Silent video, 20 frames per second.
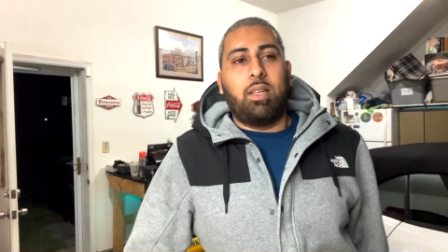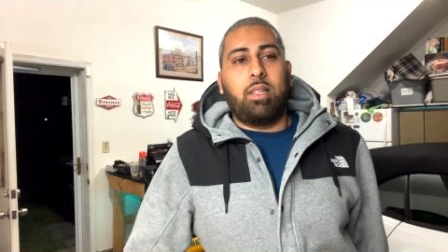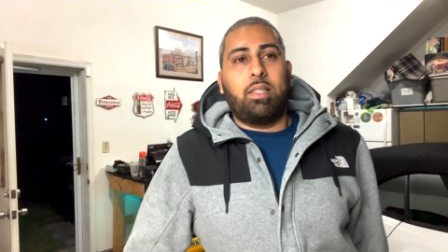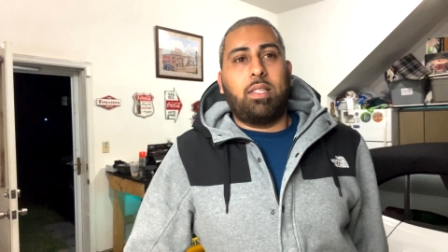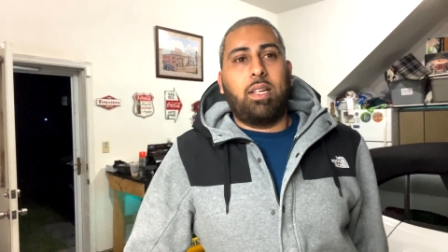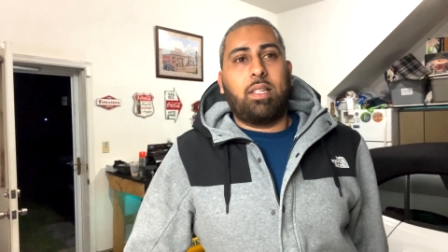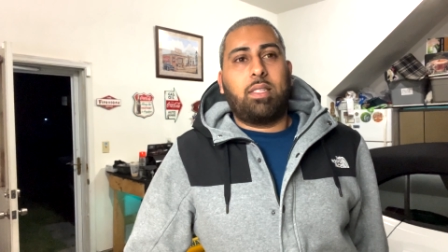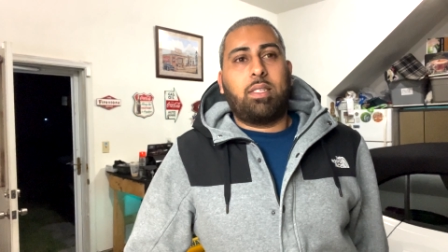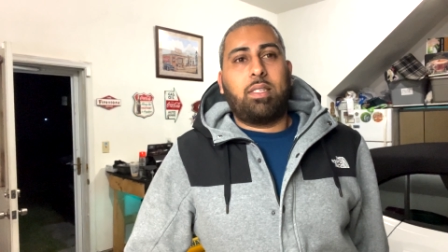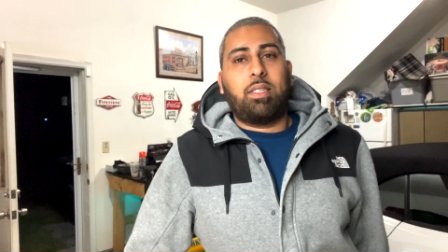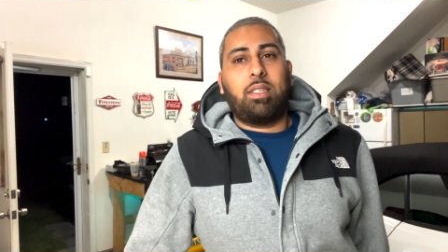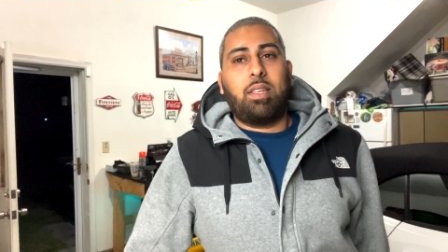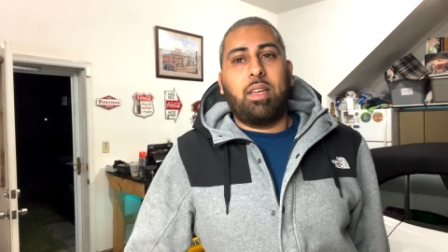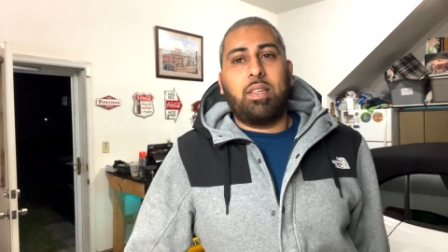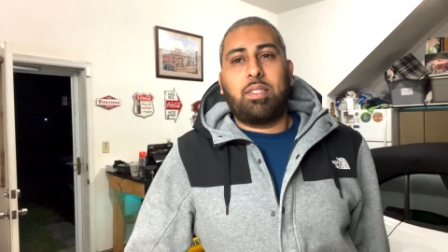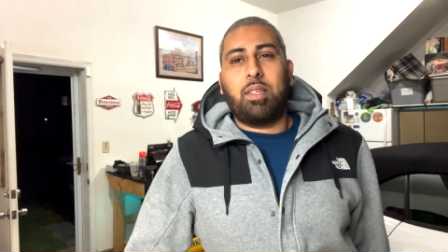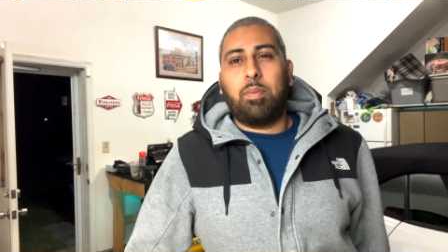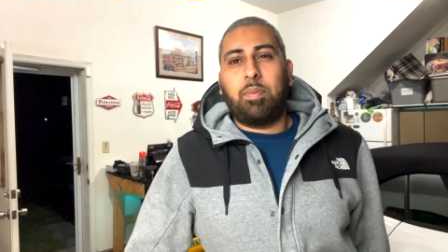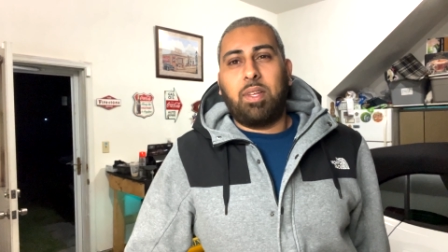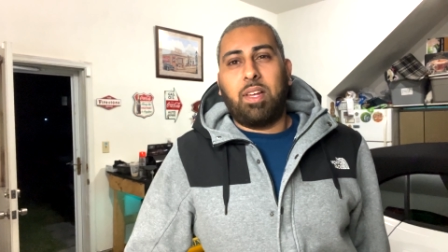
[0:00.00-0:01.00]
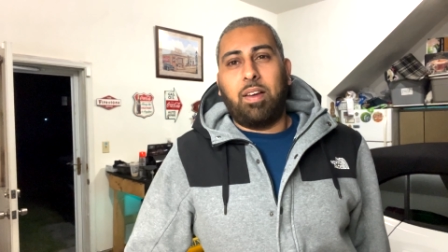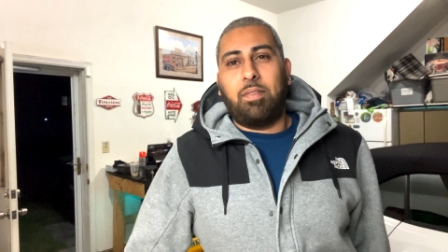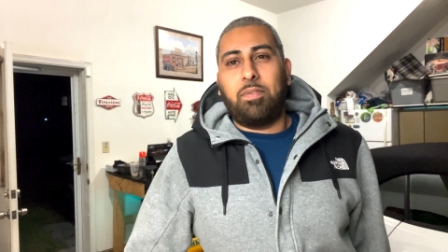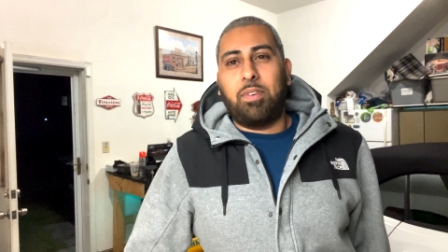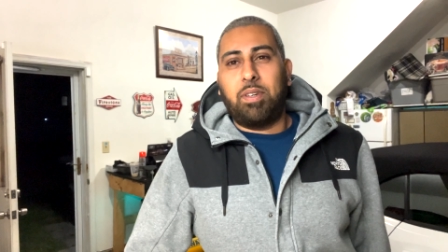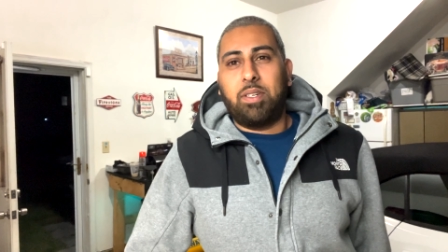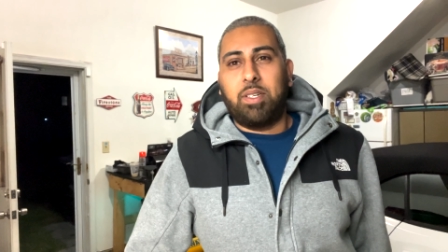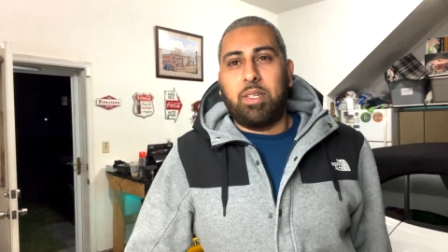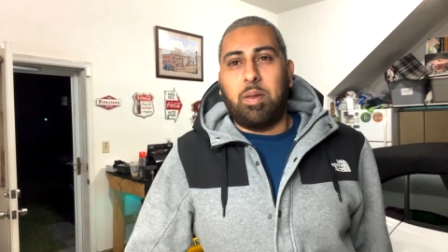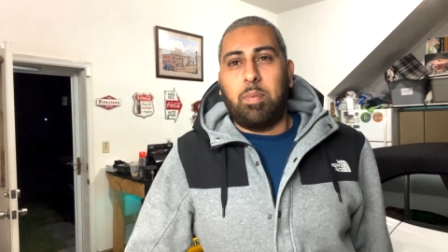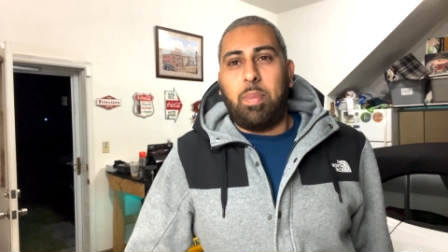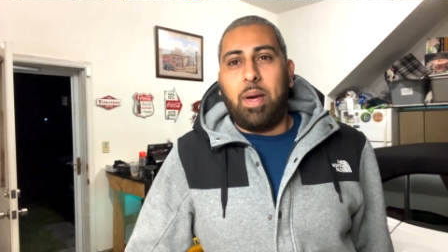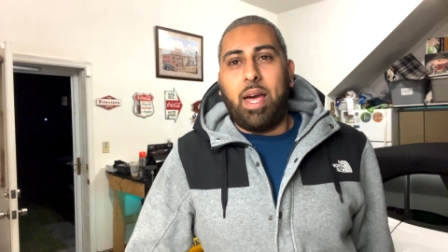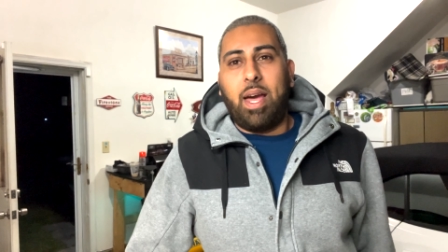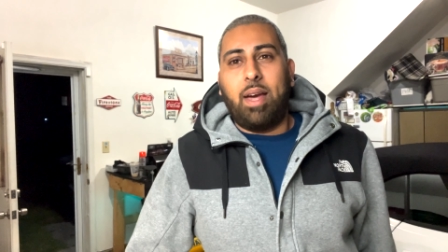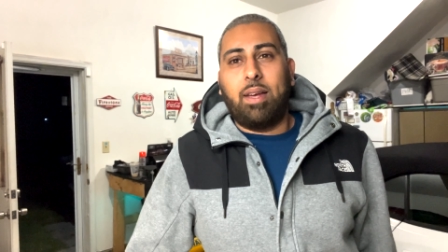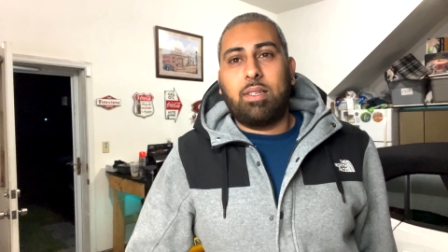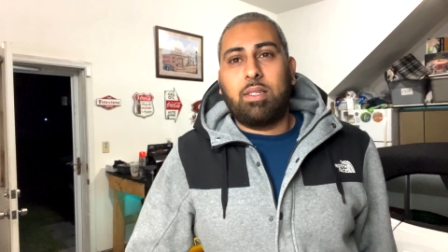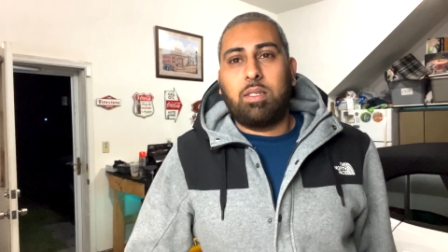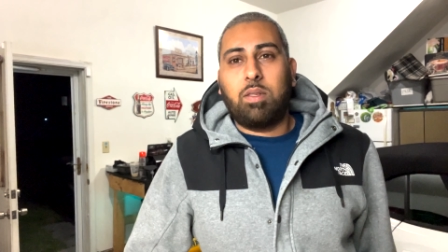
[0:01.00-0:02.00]
That's something I've learned in the
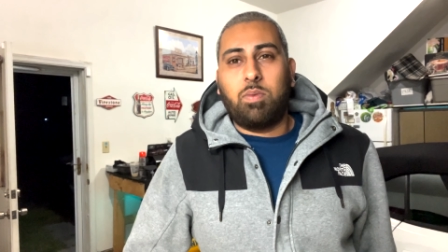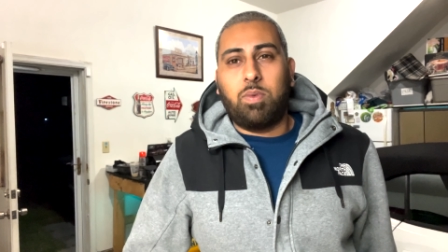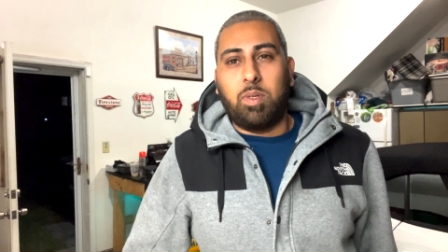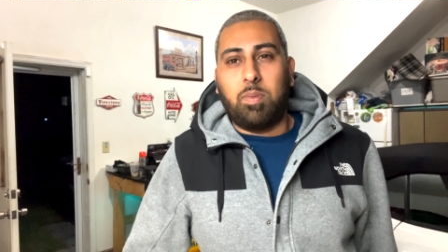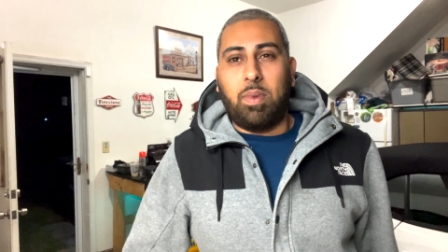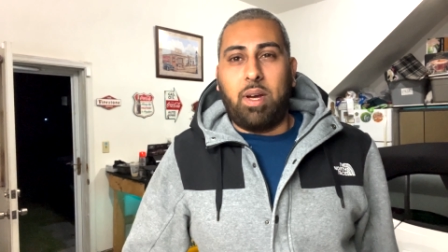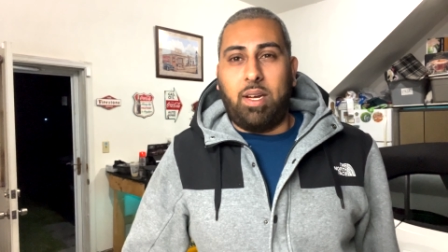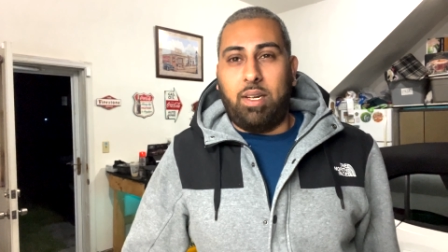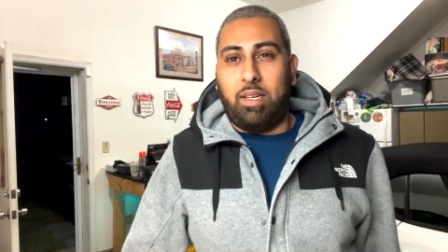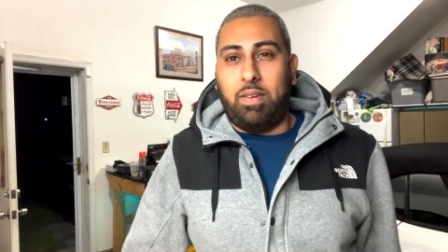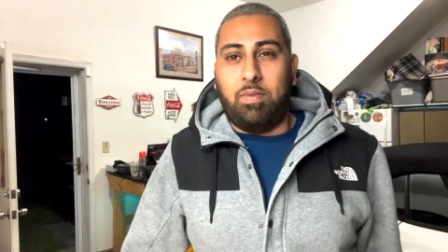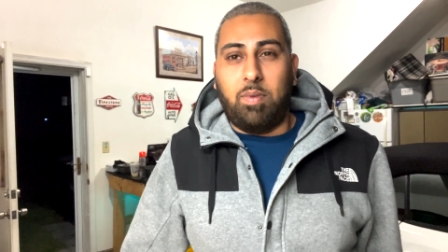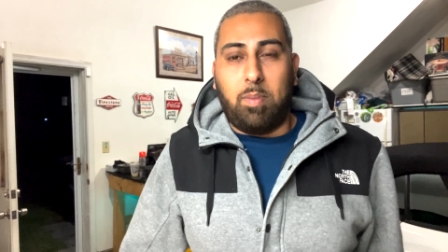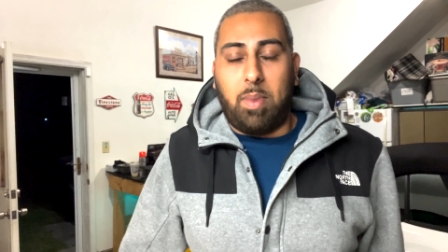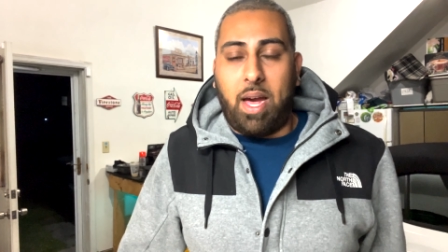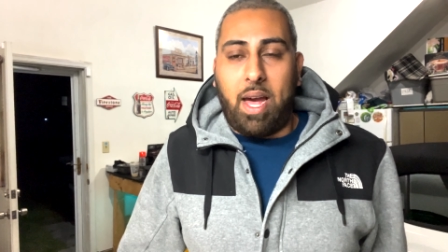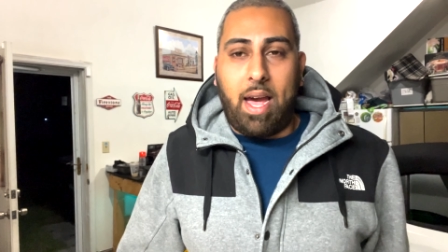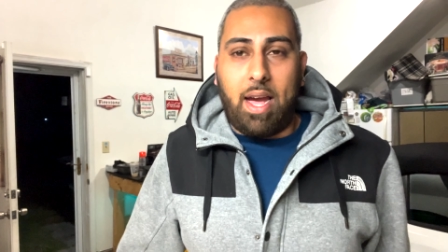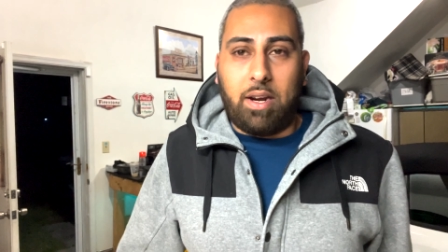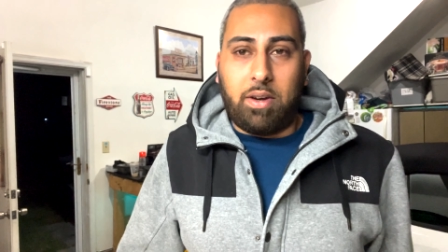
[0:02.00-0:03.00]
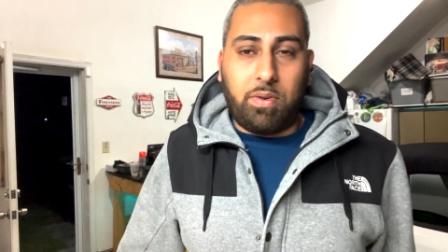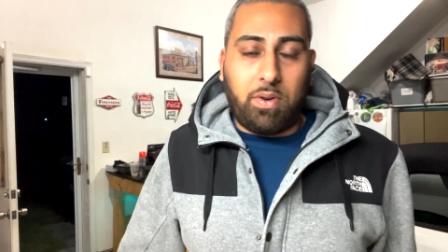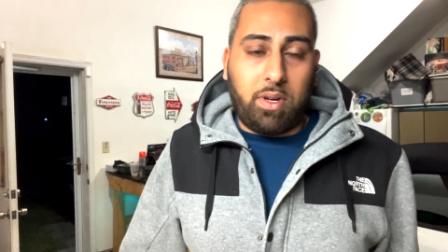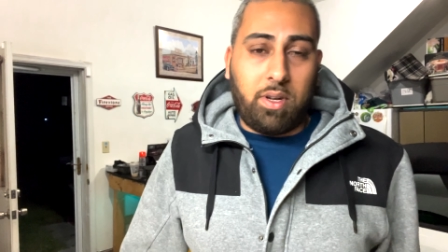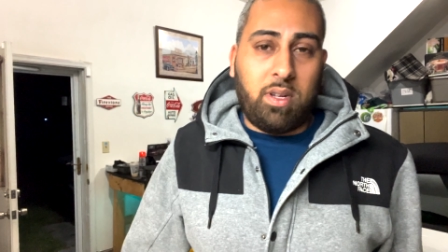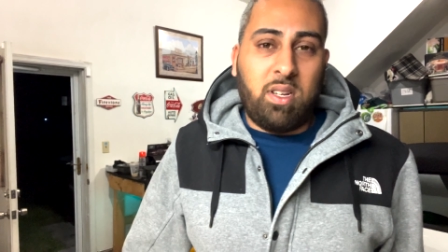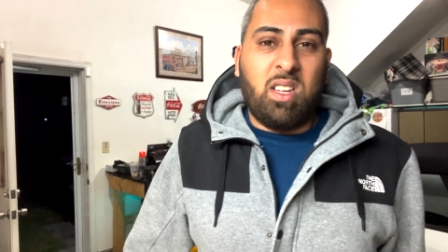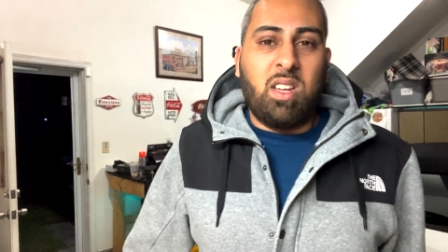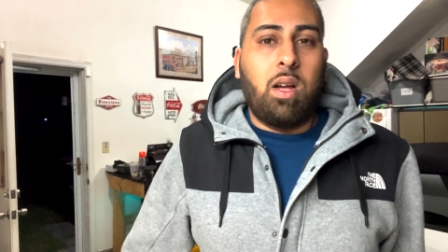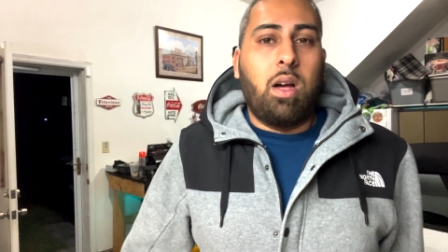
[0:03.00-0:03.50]
past with even my Acura.